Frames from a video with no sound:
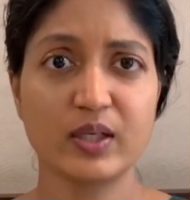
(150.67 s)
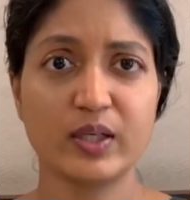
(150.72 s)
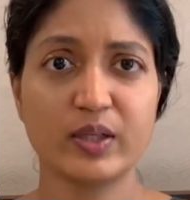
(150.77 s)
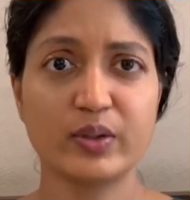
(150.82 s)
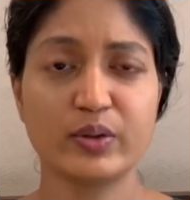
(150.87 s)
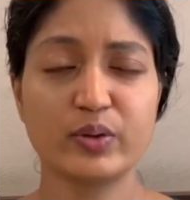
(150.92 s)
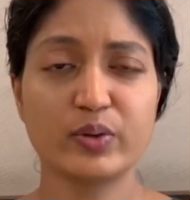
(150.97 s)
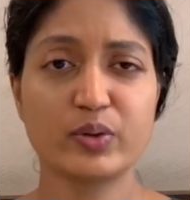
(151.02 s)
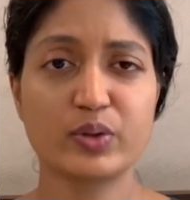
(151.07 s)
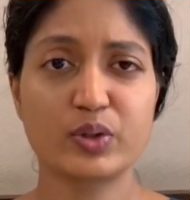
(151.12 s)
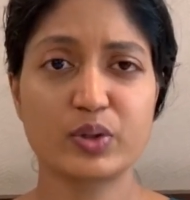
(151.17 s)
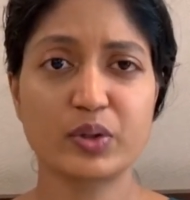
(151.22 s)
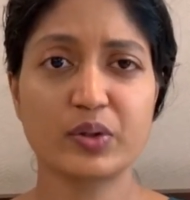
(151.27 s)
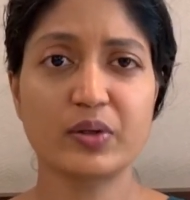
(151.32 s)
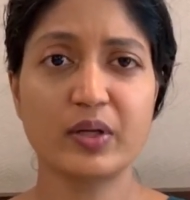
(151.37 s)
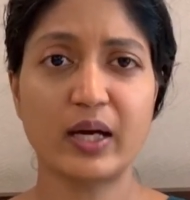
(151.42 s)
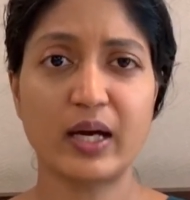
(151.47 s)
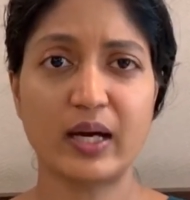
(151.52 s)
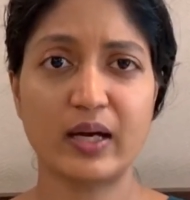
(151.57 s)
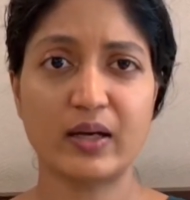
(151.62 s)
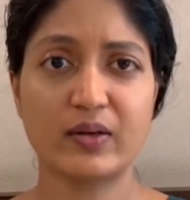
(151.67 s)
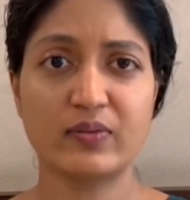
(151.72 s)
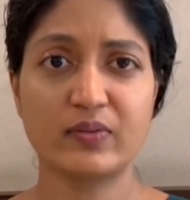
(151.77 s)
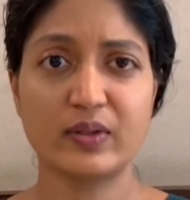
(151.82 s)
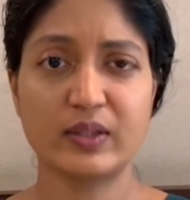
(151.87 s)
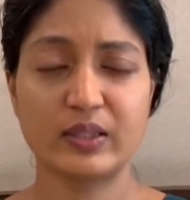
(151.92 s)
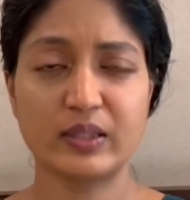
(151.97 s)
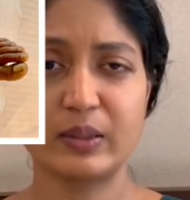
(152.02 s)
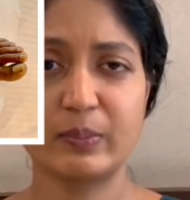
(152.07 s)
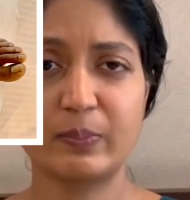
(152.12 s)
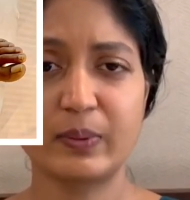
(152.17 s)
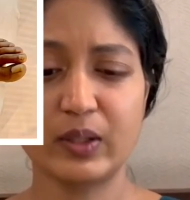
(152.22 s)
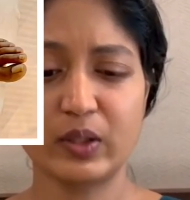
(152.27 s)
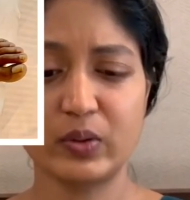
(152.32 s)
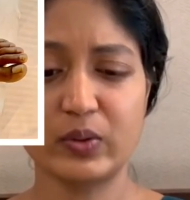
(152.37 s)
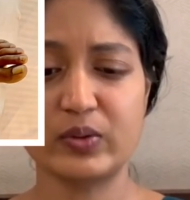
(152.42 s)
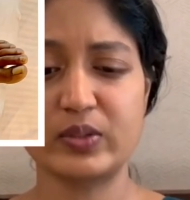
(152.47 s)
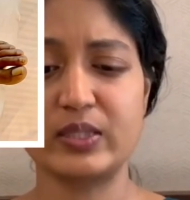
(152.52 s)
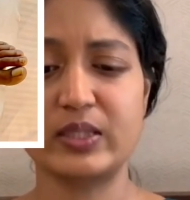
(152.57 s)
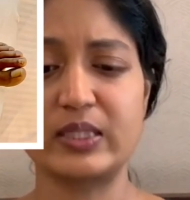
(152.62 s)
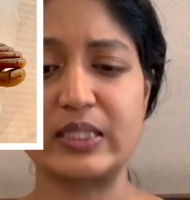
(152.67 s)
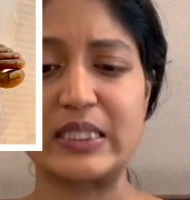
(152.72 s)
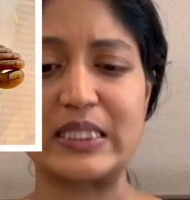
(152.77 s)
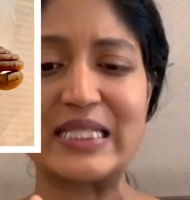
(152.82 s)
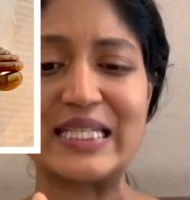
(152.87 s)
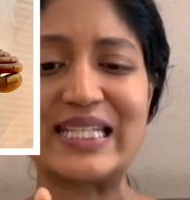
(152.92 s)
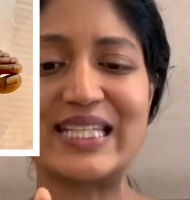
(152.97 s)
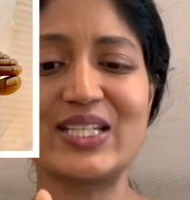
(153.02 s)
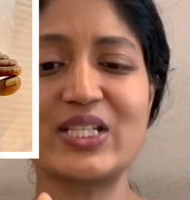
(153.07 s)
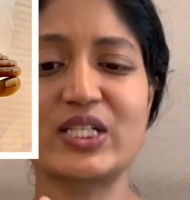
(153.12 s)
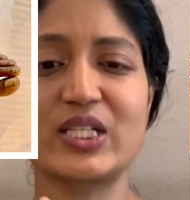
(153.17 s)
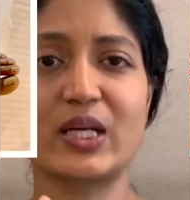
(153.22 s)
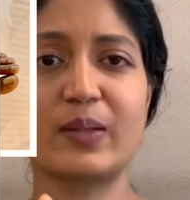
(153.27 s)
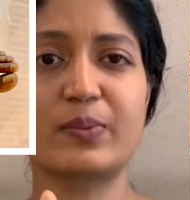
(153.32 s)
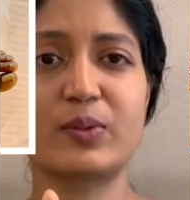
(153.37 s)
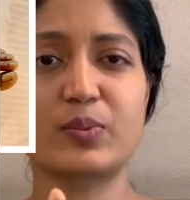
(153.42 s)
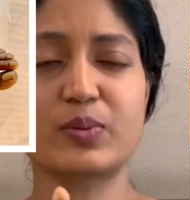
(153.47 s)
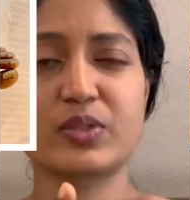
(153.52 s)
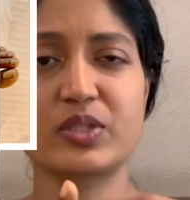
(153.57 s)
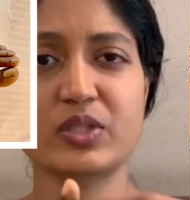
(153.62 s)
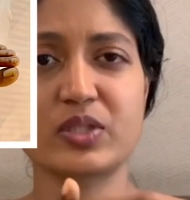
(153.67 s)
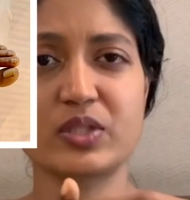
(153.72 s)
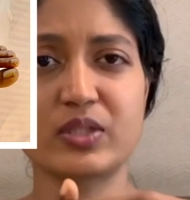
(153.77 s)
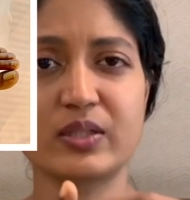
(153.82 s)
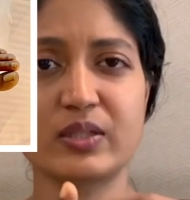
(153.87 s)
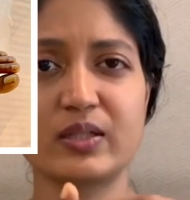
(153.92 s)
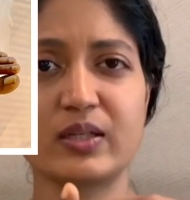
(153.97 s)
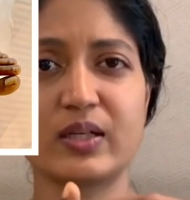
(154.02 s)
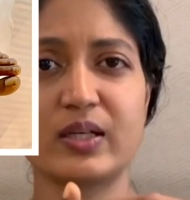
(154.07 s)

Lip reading: you should have the pillows in T-shaped position